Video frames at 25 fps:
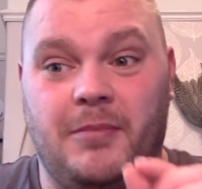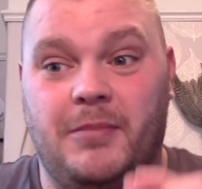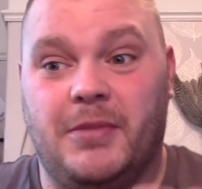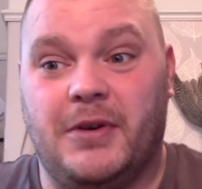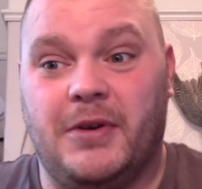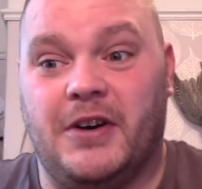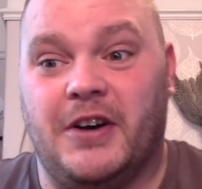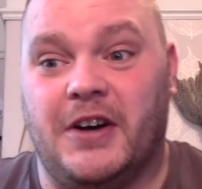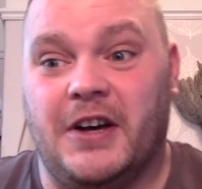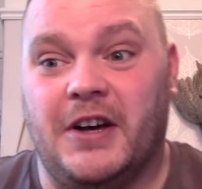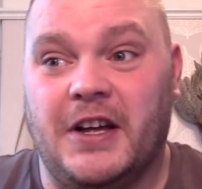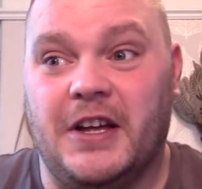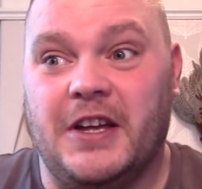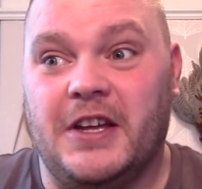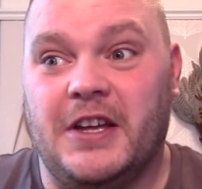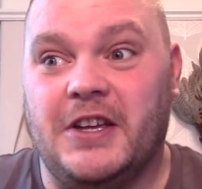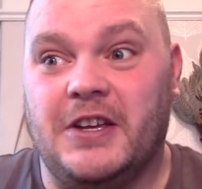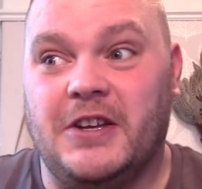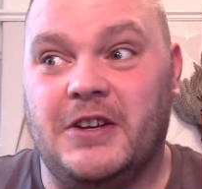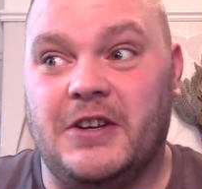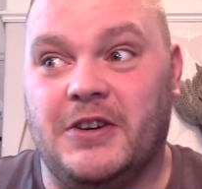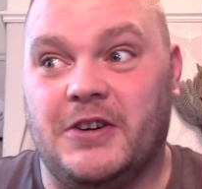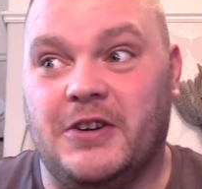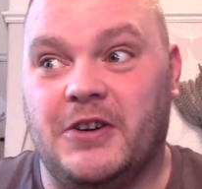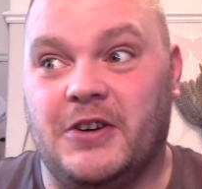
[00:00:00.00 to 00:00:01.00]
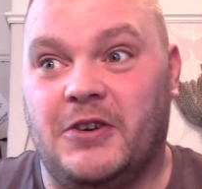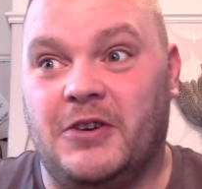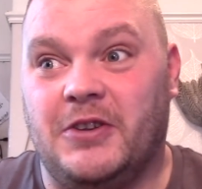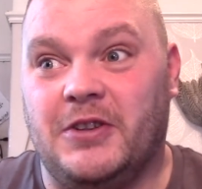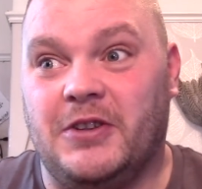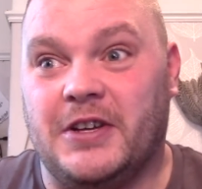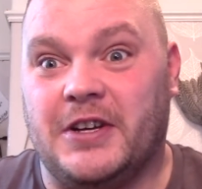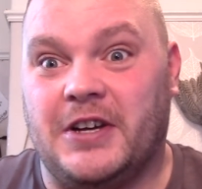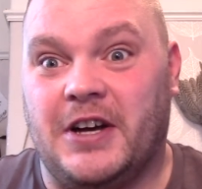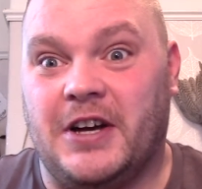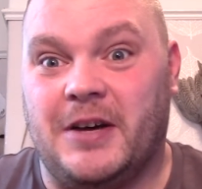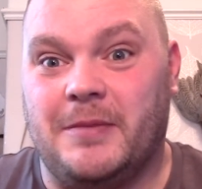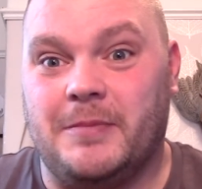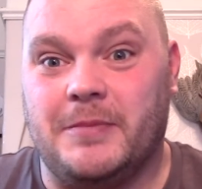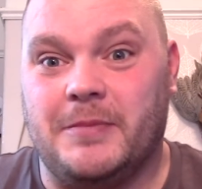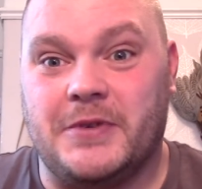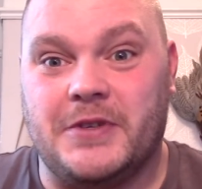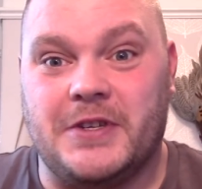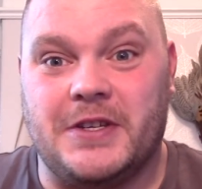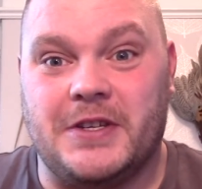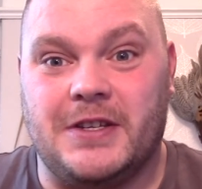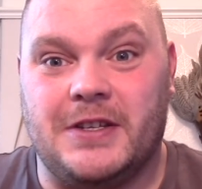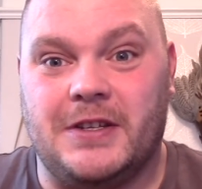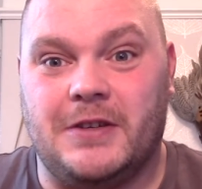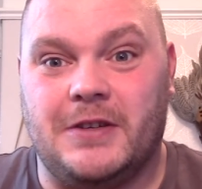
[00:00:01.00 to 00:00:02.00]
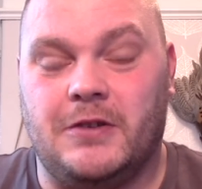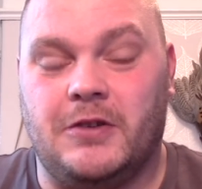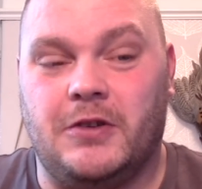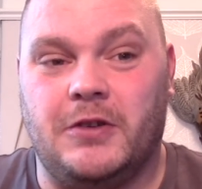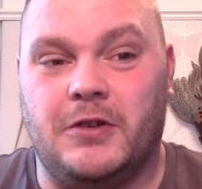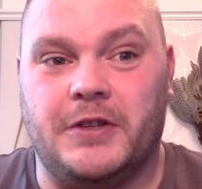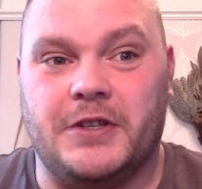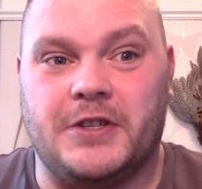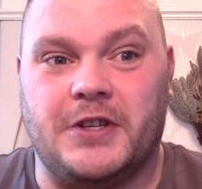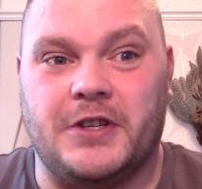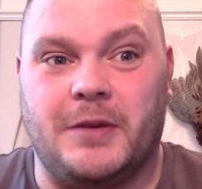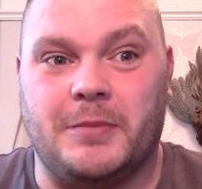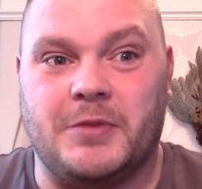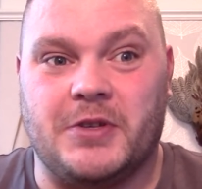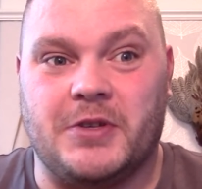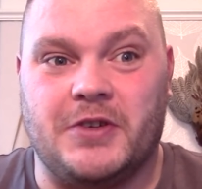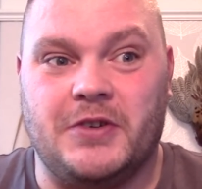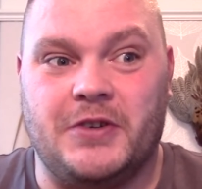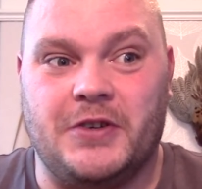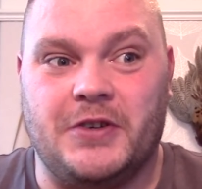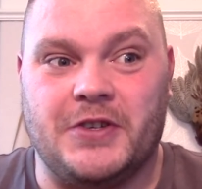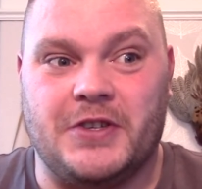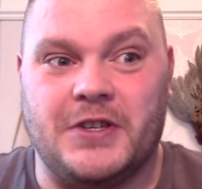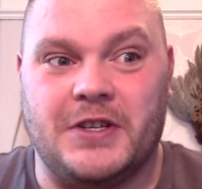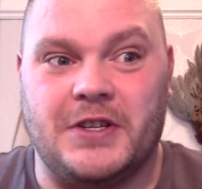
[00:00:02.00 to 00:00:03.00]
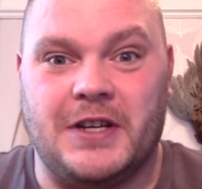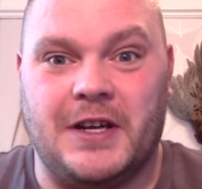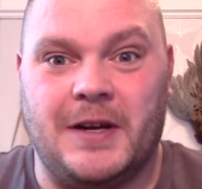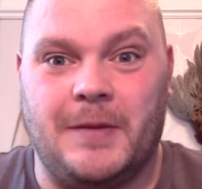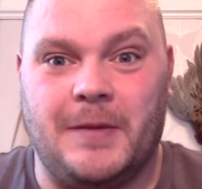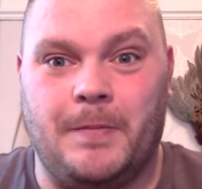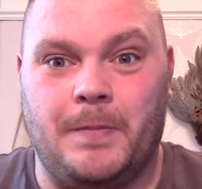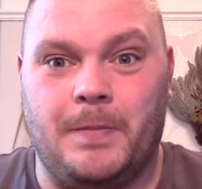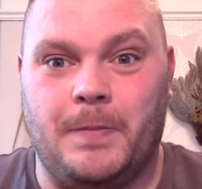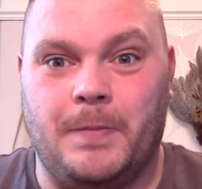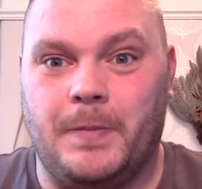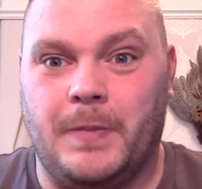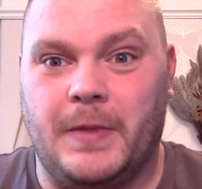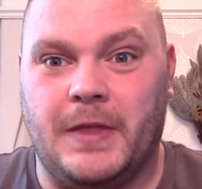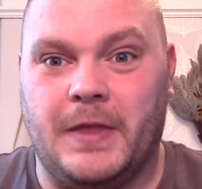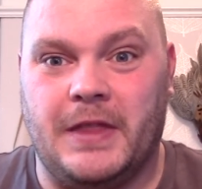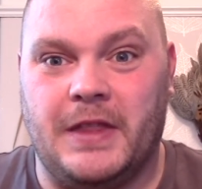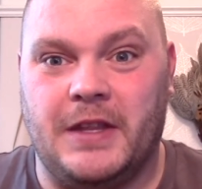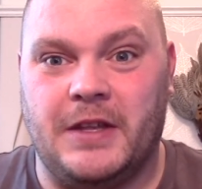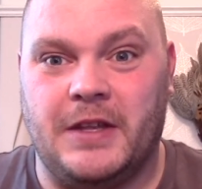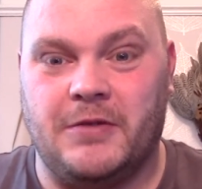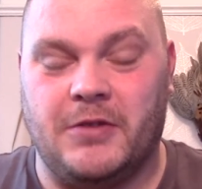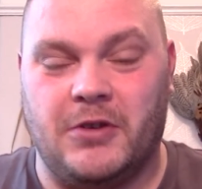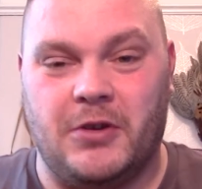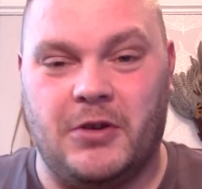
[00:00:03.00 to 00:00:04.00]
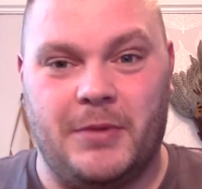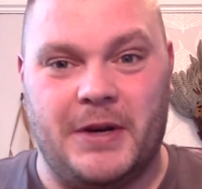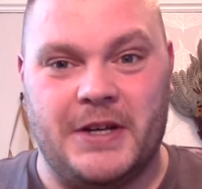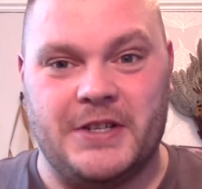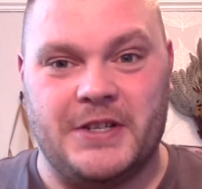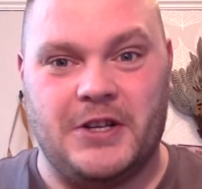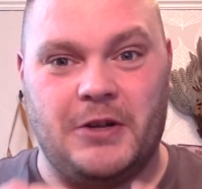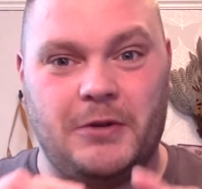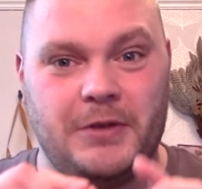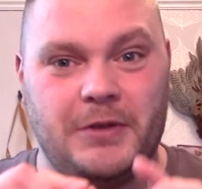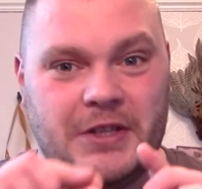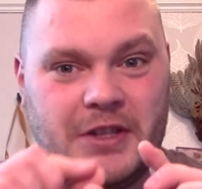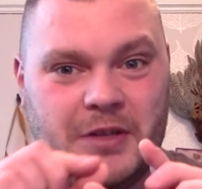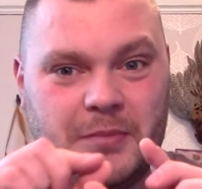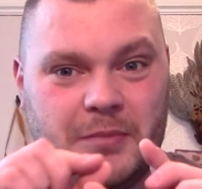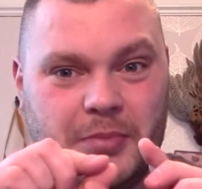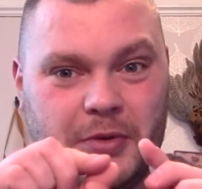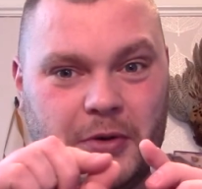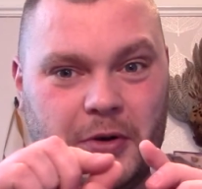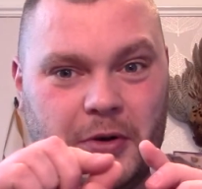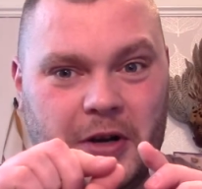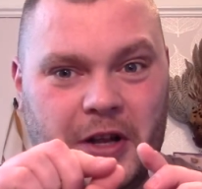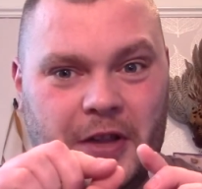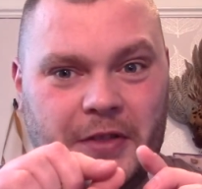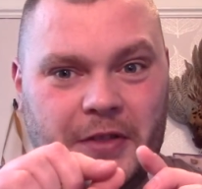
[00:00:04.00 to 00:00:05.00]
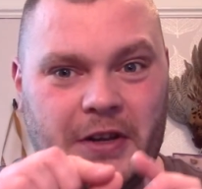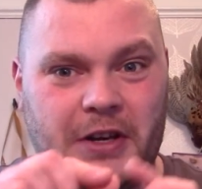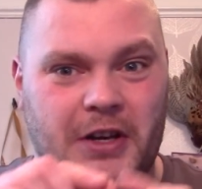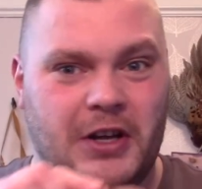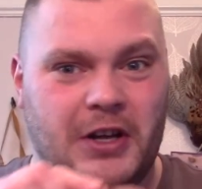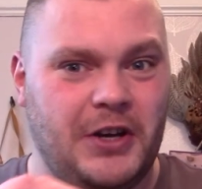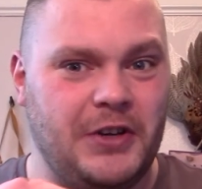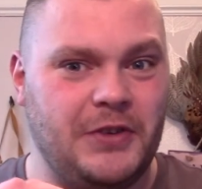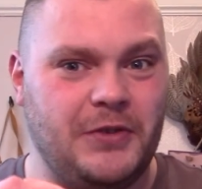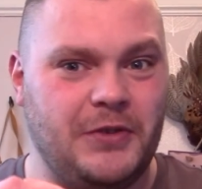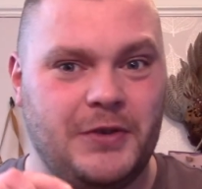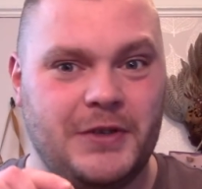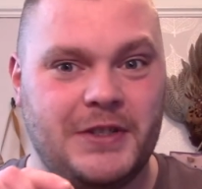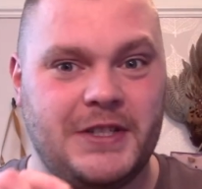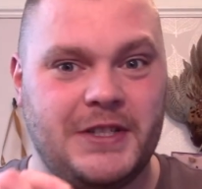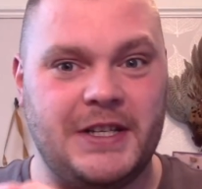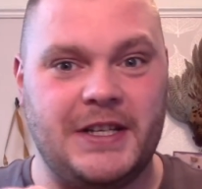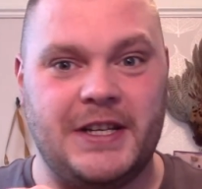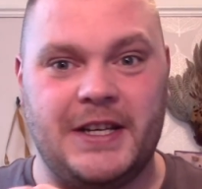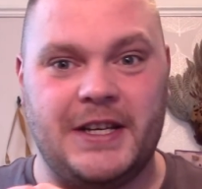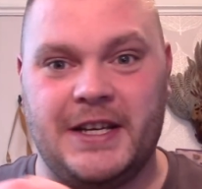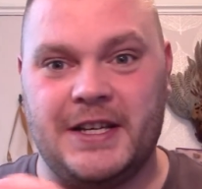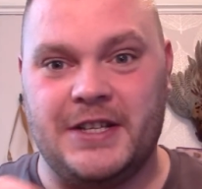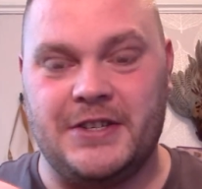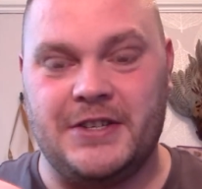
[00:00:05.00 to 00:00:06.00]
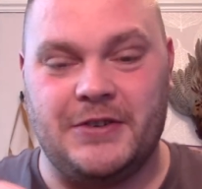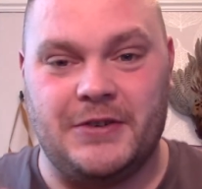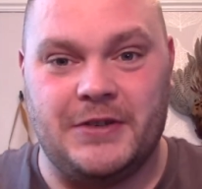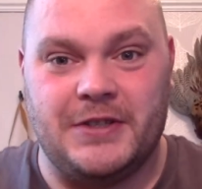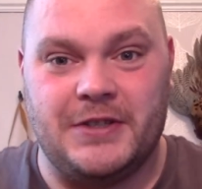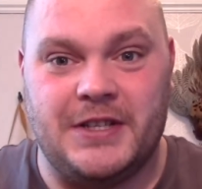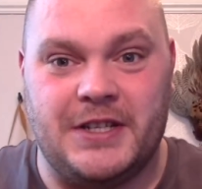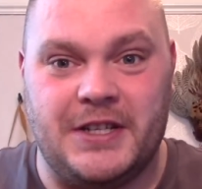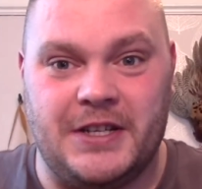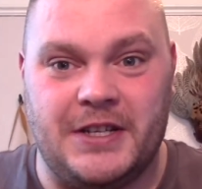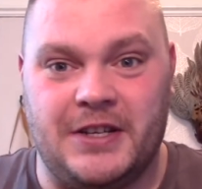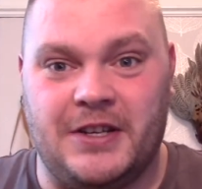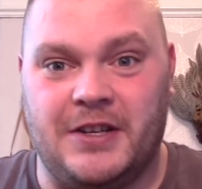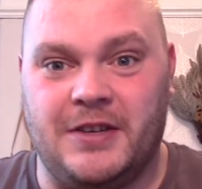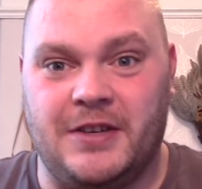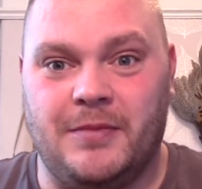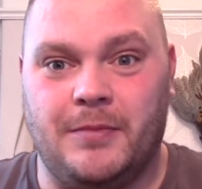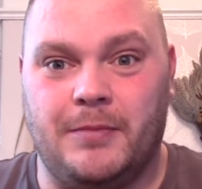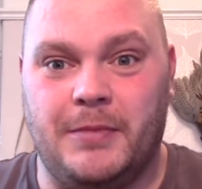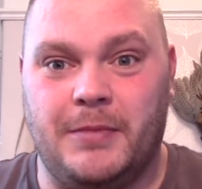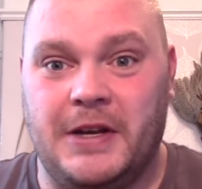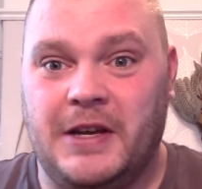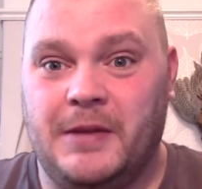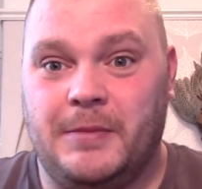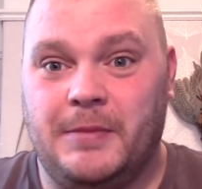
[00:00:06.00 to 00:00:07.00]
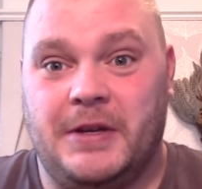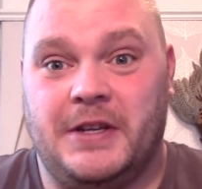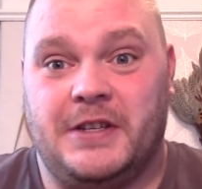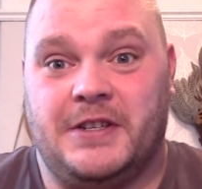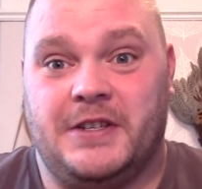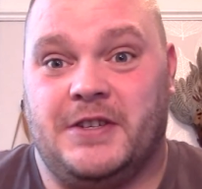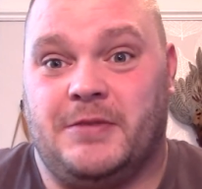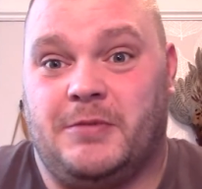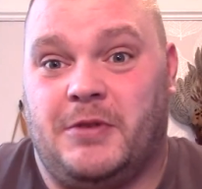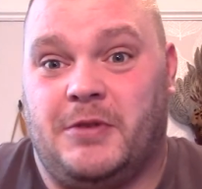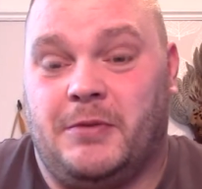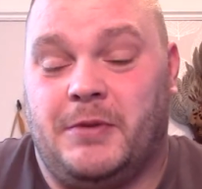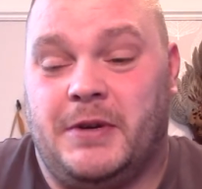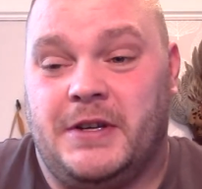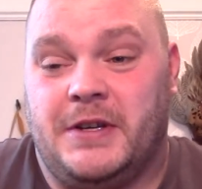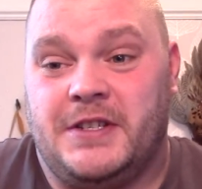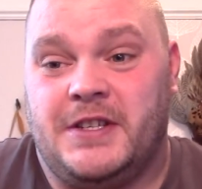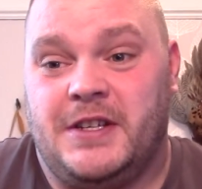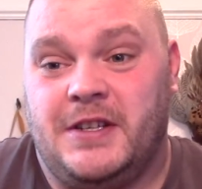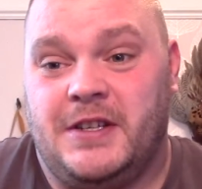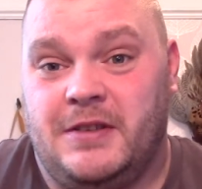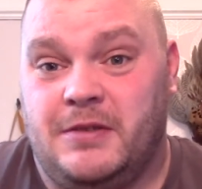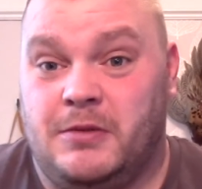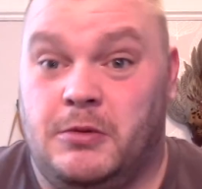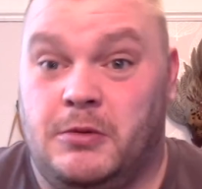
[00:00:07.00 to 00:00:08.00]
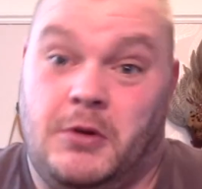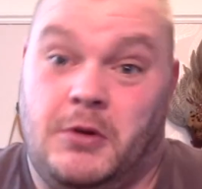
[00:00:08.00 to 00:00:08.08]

But you look at all the comps, all the top scores and that, you were always holding the ball on the line, or did it hit or did it not. Millimetres are what wins it.